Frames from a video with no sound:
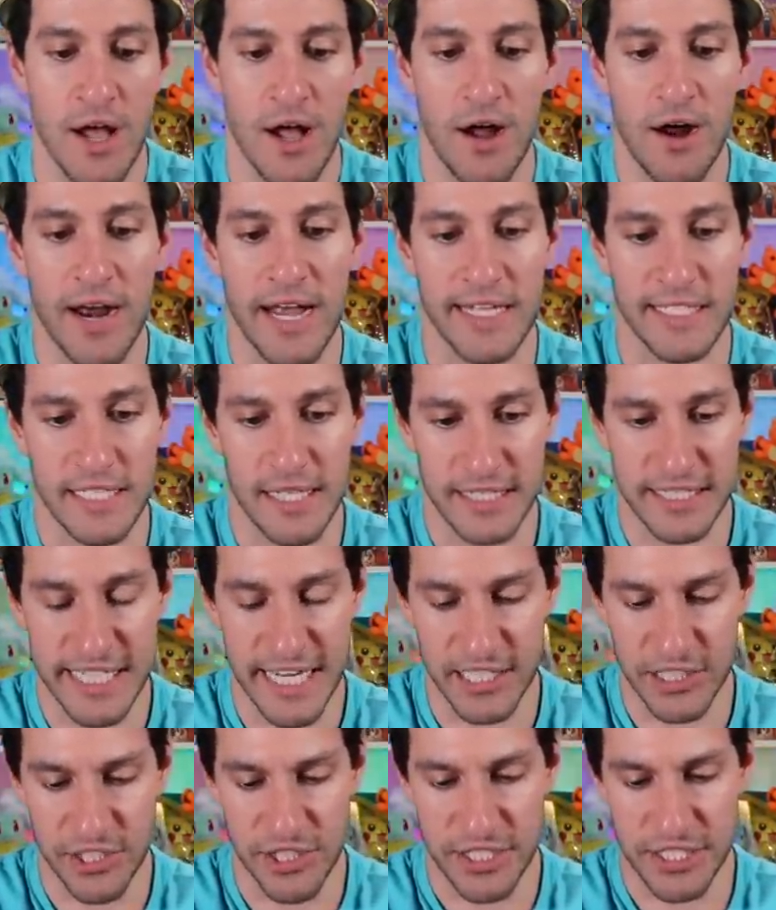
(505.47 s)
All right, so let's
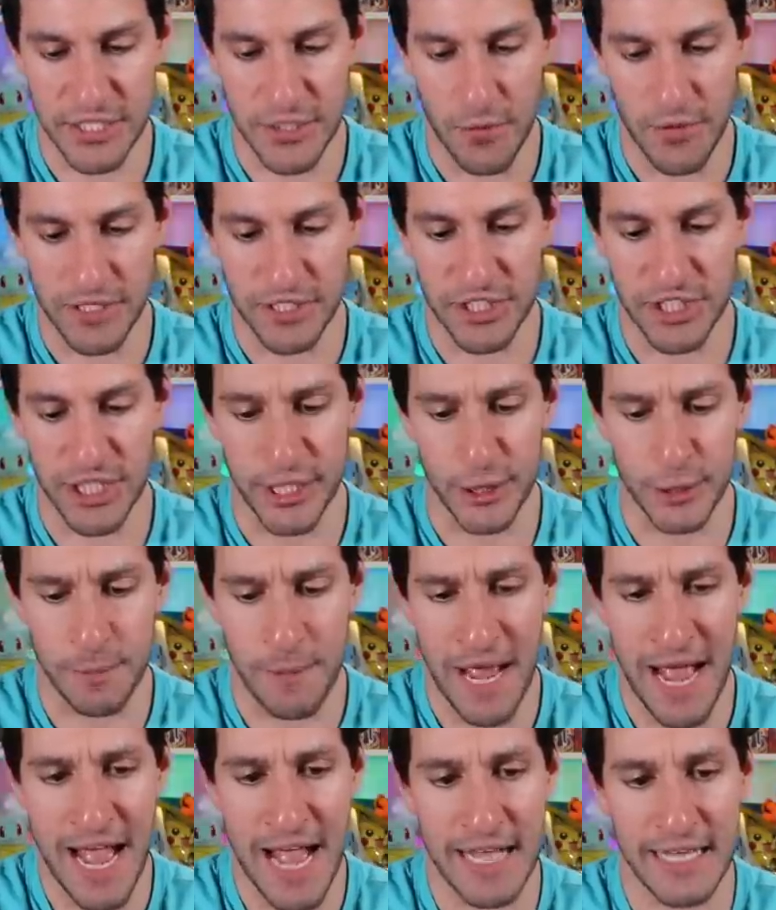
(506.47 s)
get into the Sword and Shield
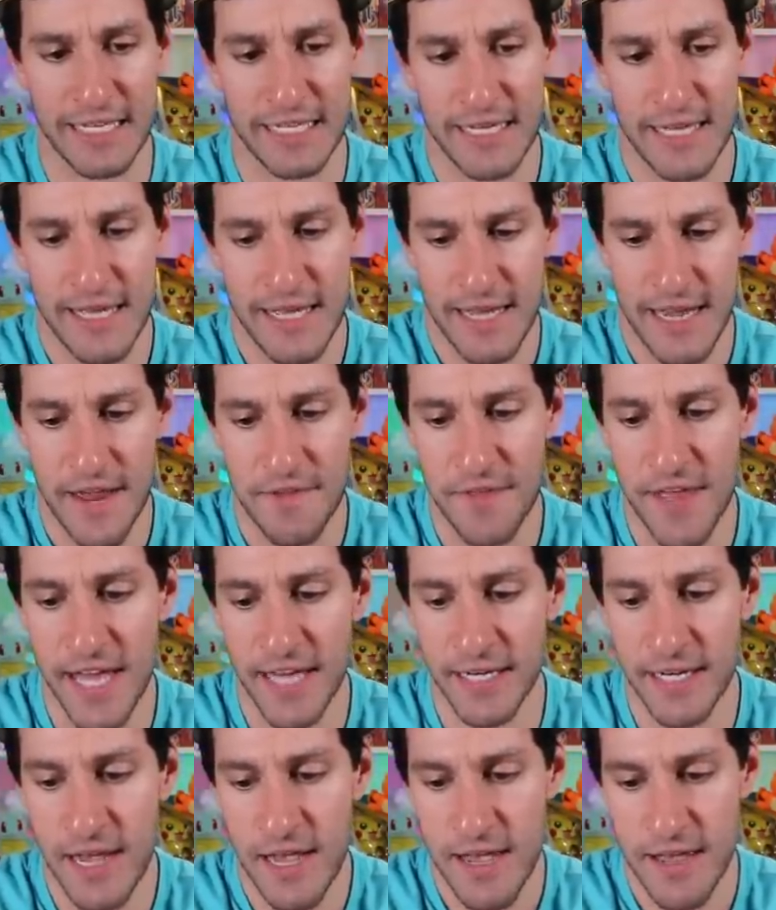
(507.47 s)
pack and
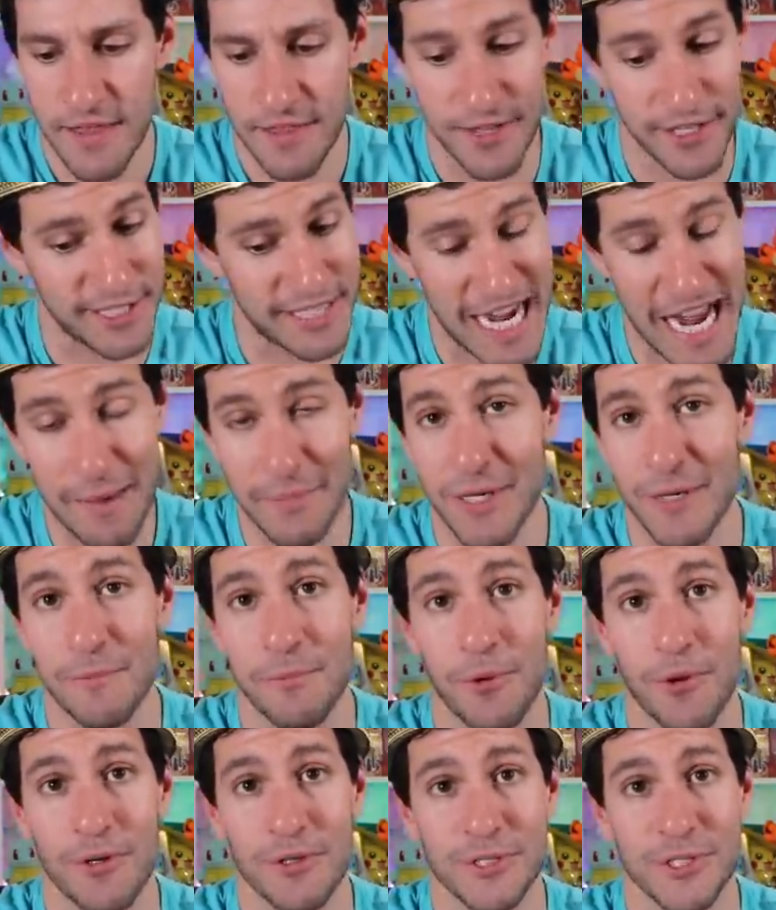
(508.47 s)
then the Diamond
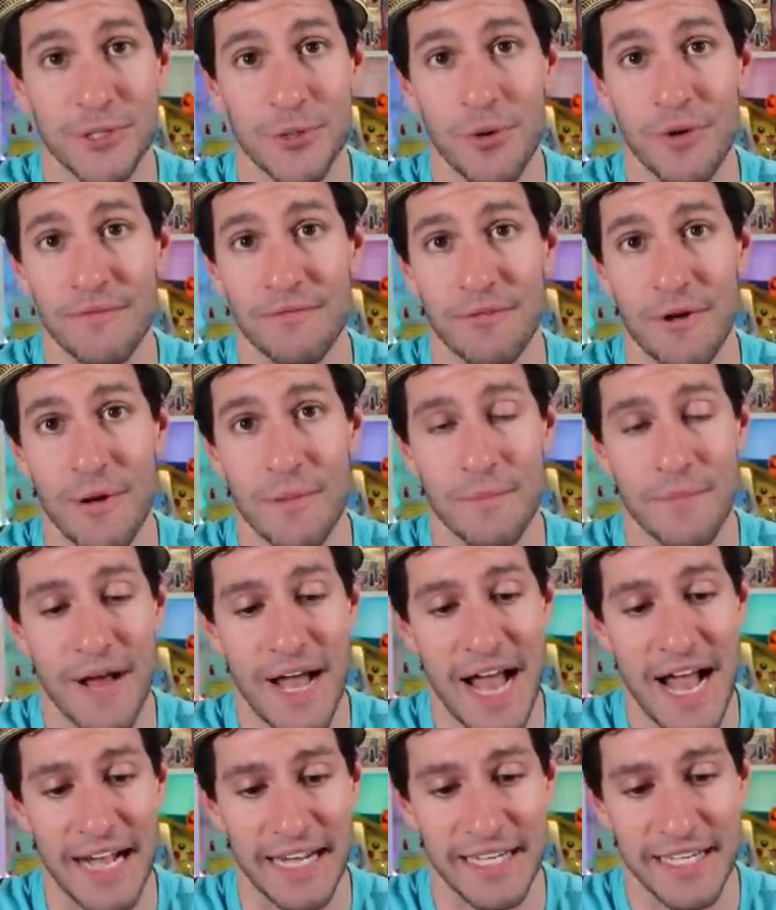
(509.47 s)
and Pearl Stormfront
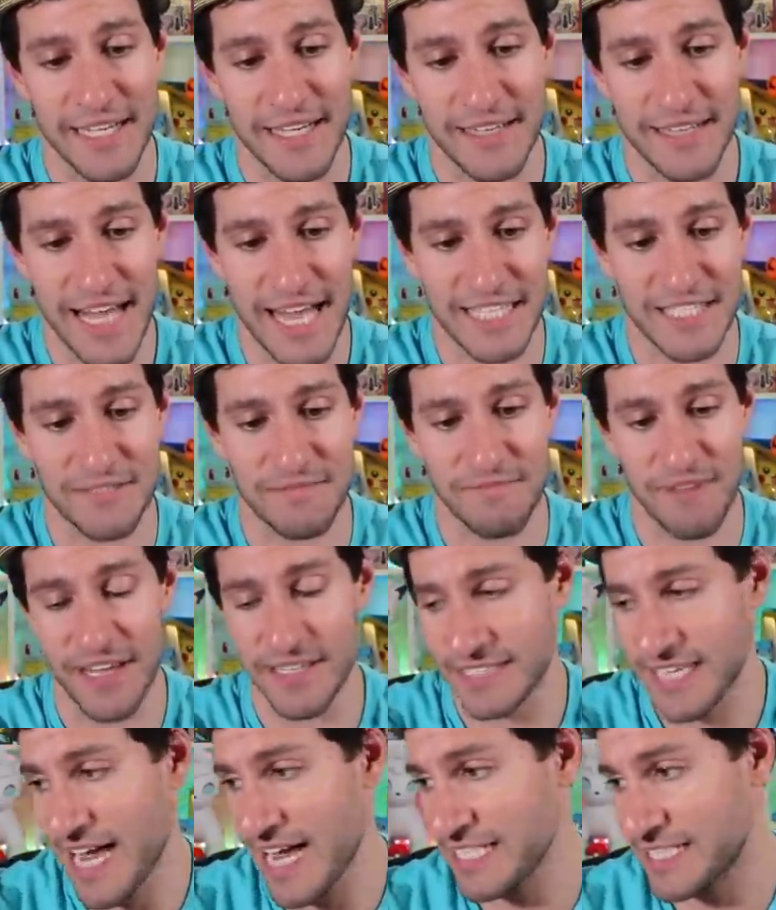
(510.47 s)
pack. That's
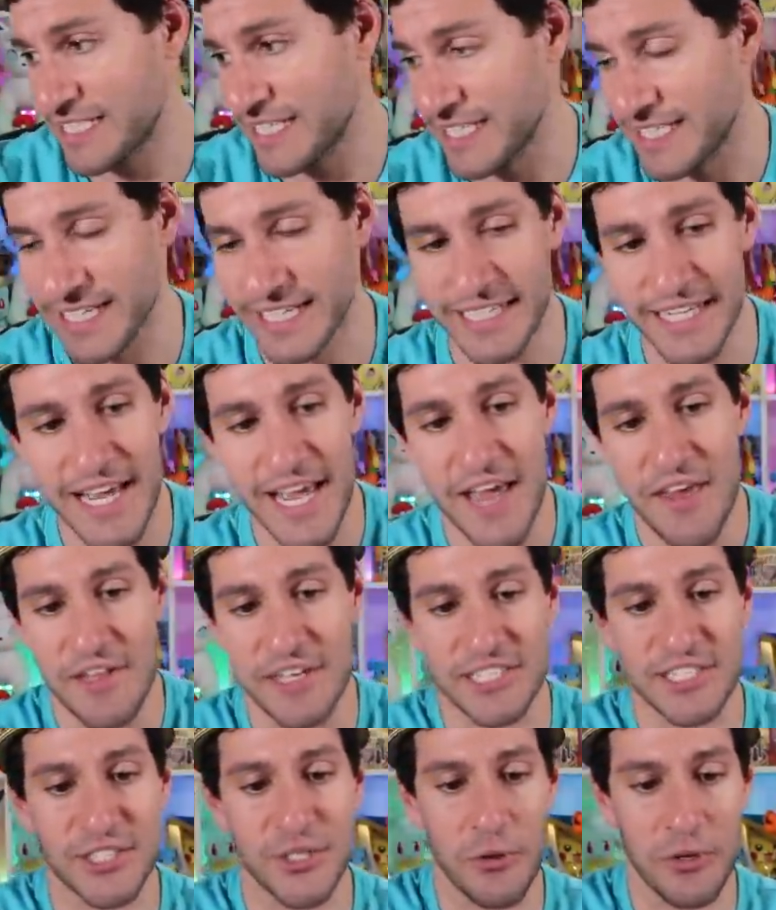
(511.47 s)
fantastic. And
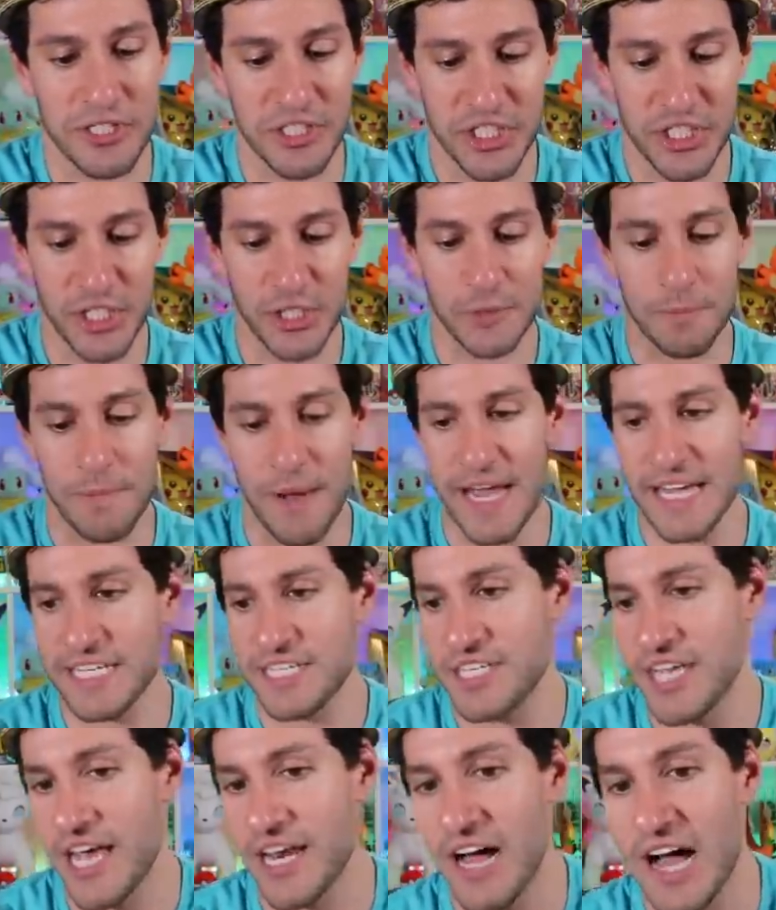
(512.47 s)
this Sword and Shield
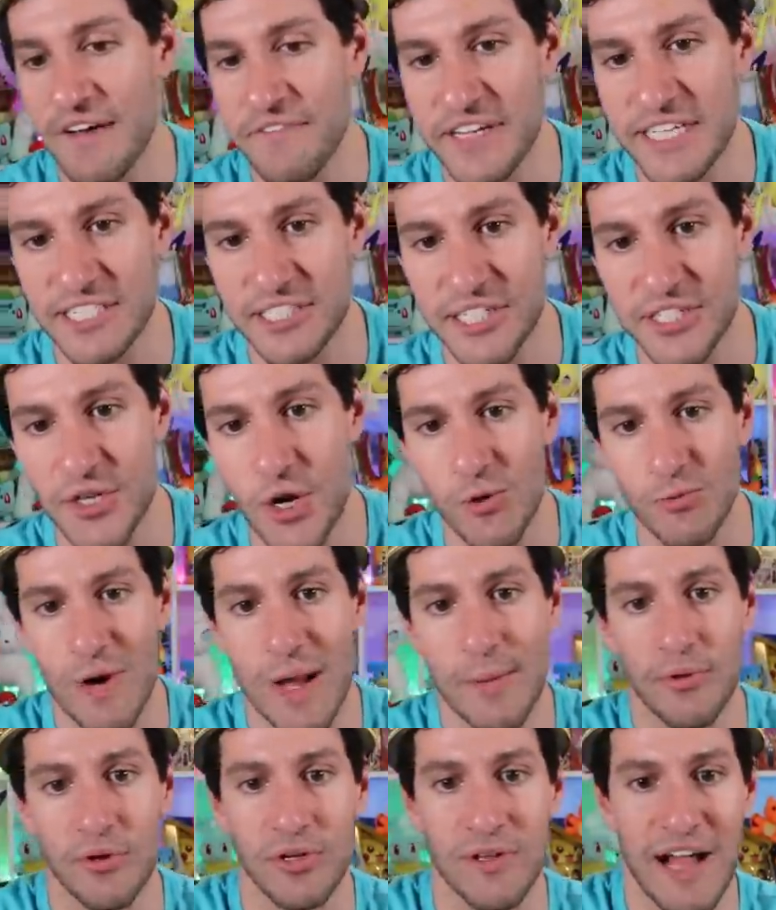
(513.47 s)
base set, obviously no
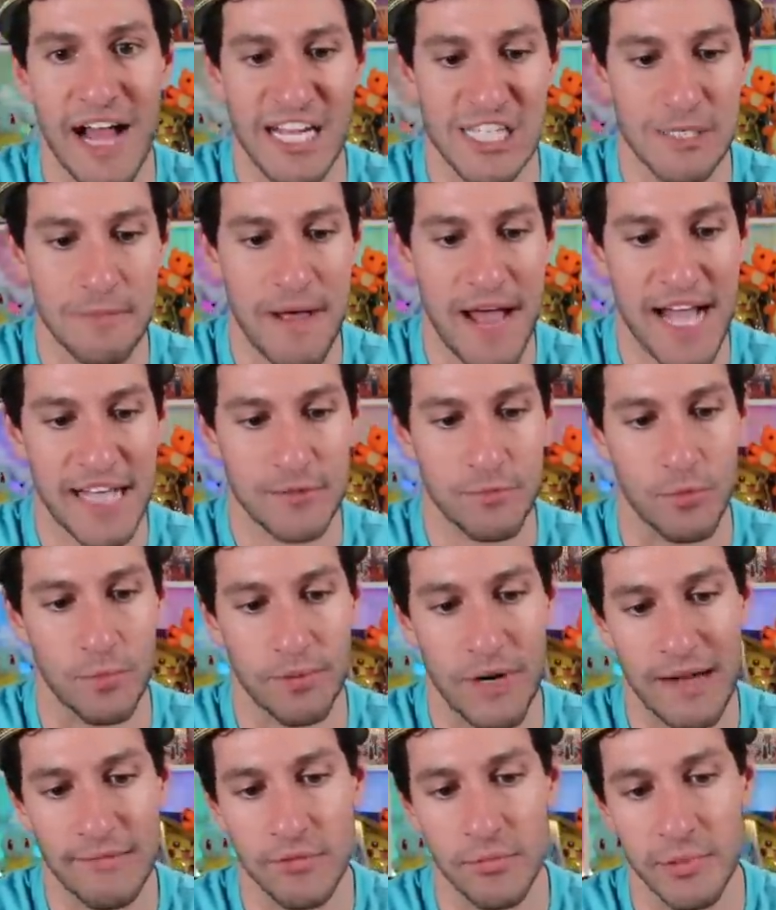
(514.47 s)
Rebel Clash packs will
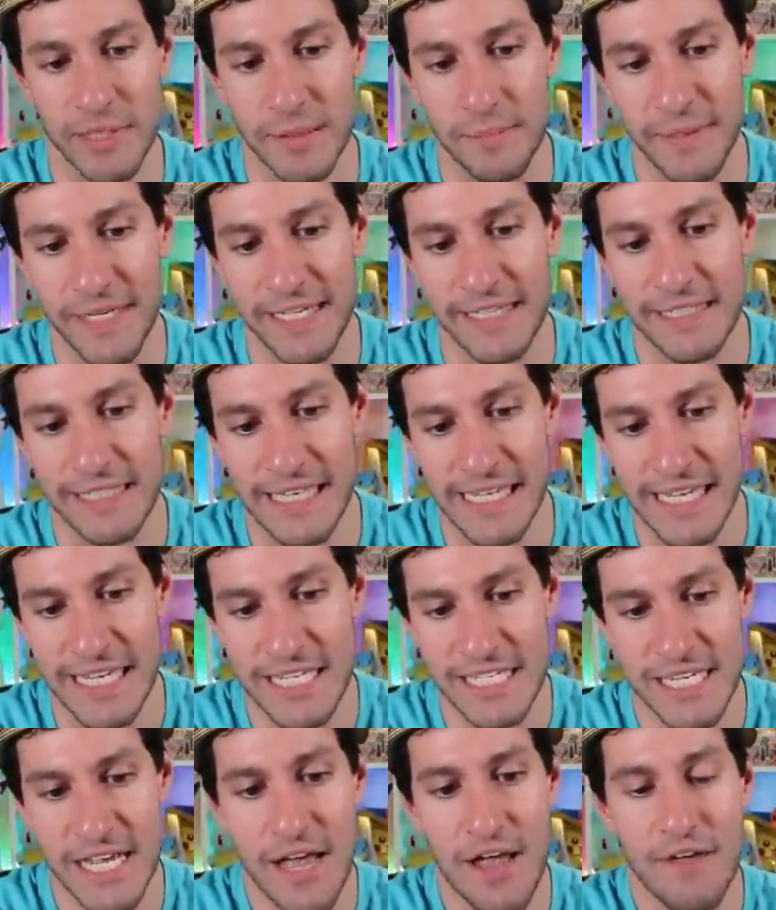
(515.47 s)
probably be in
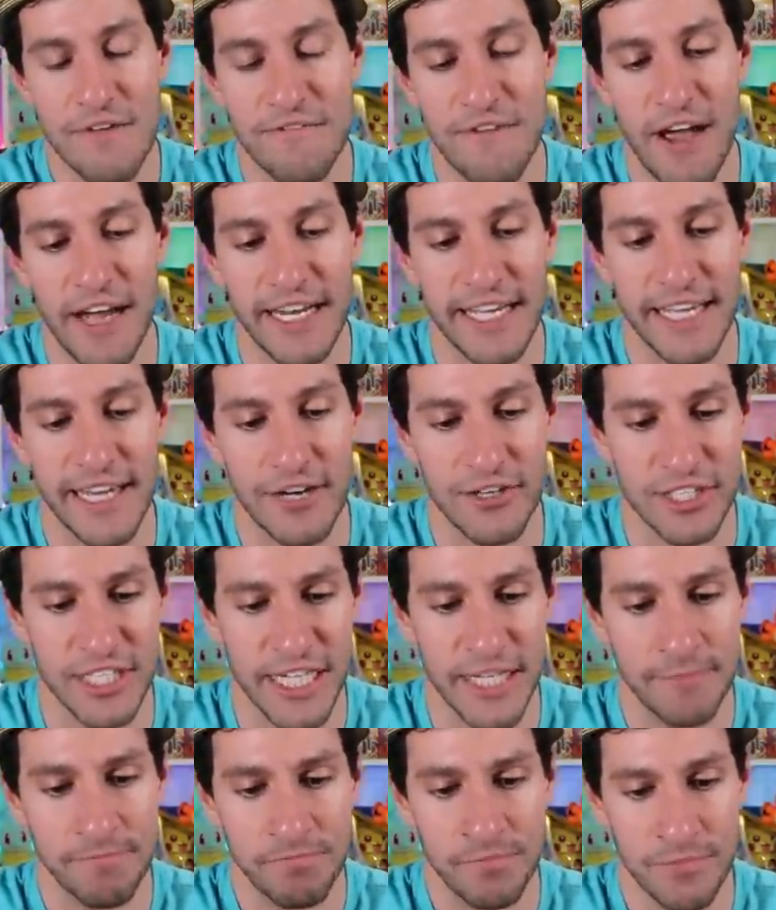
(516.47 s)
these. Fighting
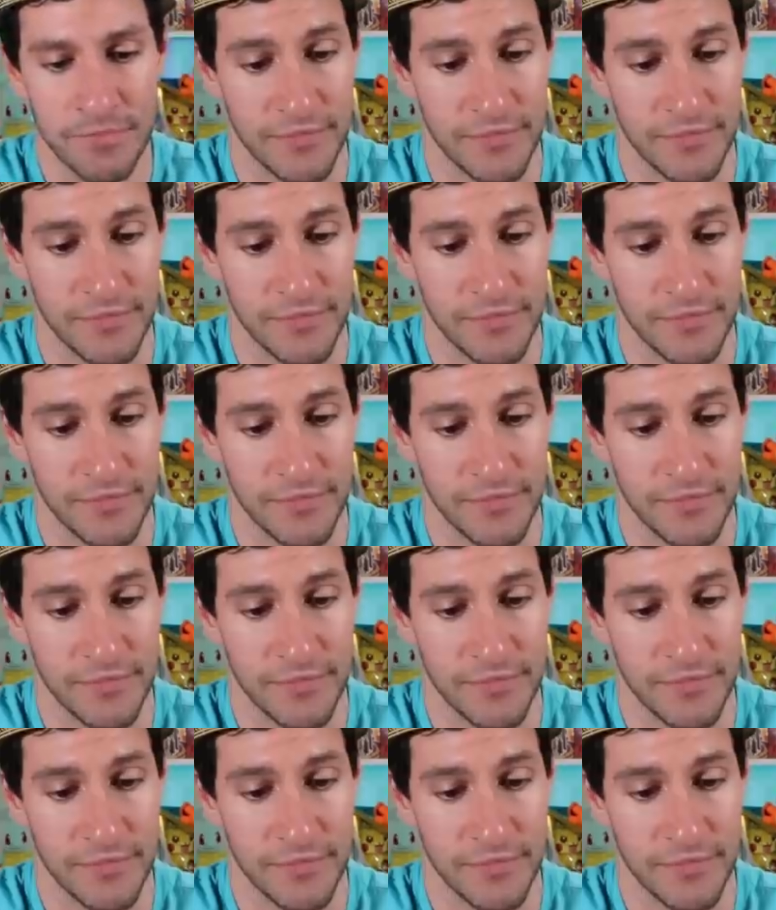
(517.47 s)
Energy.